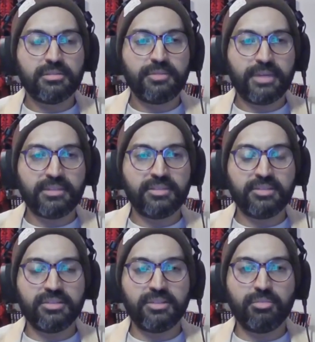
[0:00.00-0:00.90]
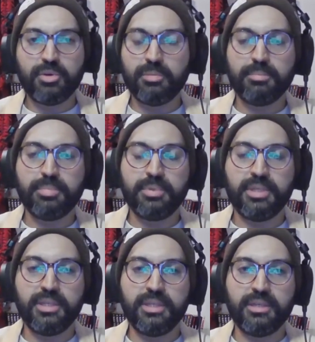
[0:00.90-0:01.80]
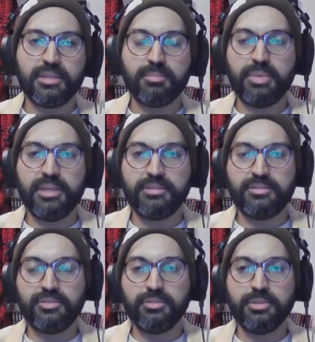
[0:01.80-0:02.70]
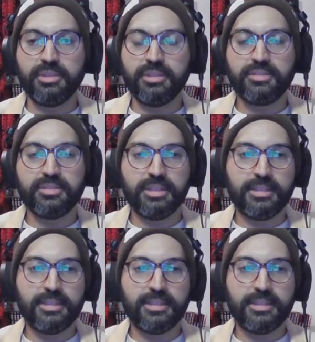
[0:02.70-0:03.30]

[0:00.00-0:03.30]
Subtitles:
fantasy romp compared to its